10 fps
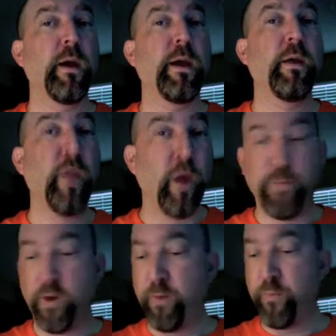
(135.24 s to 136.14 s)
it'll help
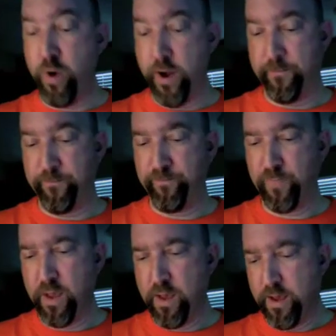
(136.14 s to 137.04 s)
you to pray.
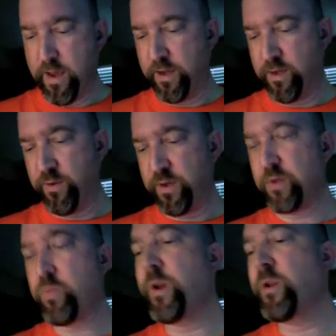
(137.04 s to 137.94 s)
And so this is
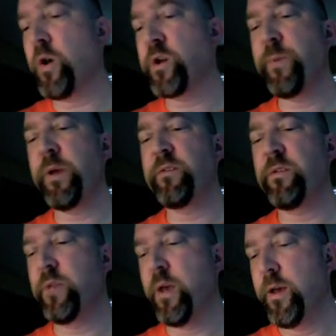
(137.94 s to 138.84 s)
what he talks about. He
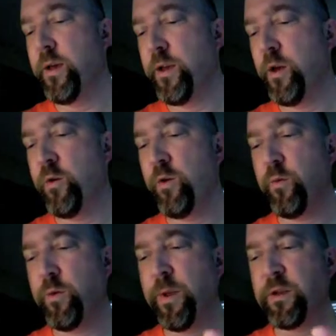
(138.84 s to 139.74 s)
says, you
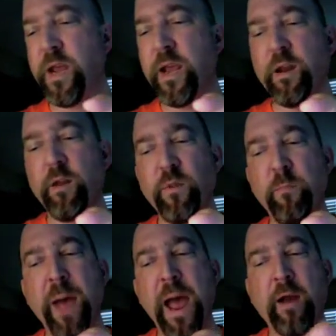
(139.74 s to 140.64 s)
talk about taking the
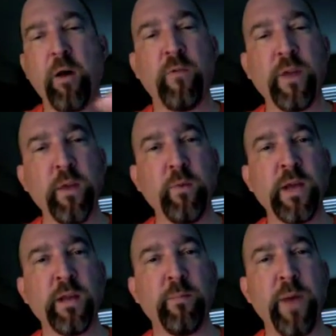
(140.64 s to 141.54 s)
back off, like you would
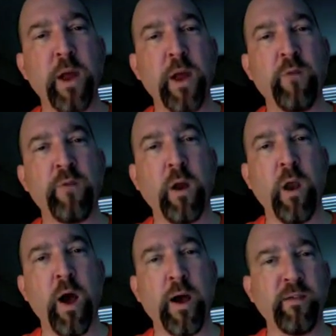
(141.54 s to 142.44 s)
take the back off a
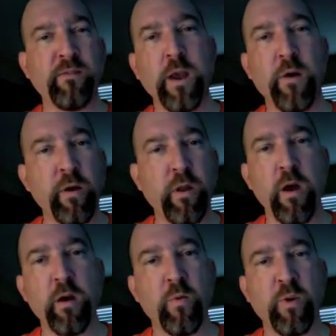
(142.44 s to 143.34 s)
clock and see how a
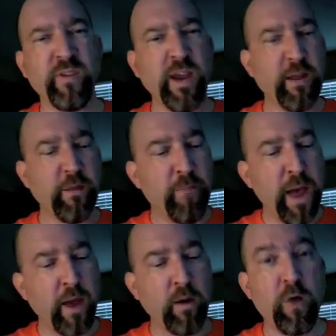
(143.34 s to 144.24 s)
clock works. Taking the
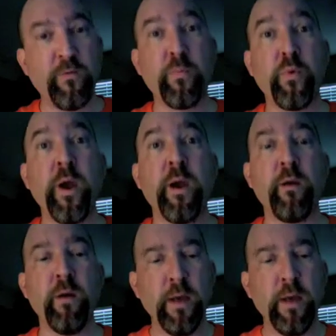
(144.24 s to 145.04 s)
back off of prayer,